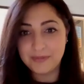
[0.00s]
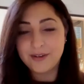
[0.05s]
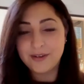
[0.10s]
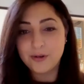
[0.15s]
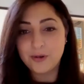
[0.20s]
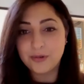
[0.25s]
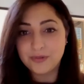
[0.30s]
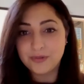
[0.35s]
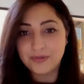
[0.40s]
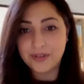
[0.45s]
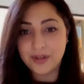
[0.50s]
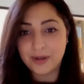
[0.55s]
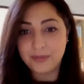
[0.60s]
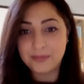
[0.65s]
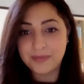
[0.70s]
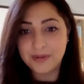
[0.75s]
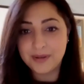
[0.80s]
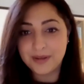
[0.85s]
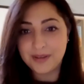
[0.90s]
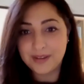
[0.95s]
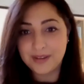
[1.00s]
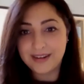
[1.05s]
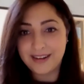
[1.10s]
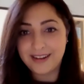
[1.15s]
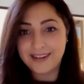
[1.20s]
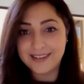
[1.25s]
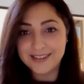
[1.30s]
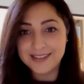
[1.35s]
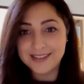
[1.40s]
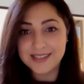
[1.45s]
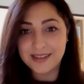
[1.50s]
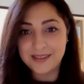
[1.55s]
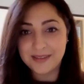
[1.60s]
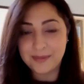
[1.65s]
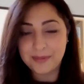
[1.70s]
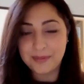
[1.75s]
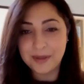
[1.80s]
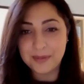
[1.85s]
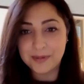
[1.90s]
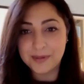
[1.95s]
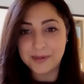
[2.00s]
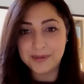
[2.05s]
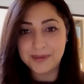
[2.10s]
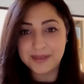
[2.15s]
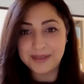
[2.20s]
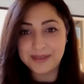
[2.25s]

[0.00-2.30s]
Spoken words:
known from the clients and the people.